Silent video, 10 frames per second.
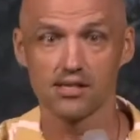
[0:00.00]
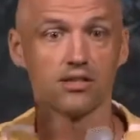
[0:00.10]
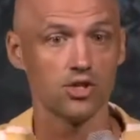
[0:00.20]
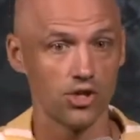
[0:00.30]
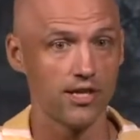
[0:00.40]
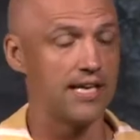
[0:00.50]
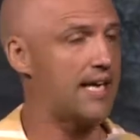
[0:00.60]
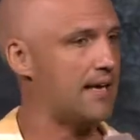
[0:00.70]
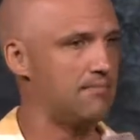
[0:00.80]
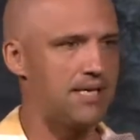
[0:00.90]
learning,
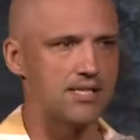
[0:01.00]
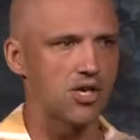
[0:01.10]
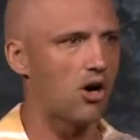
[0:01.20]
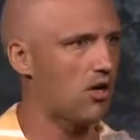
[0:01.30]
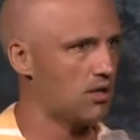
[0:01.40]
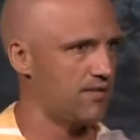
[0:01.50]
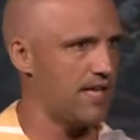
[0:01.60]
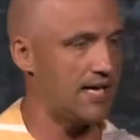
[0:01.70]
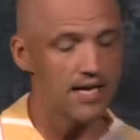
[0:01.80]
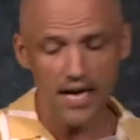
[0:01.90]
it means all of that.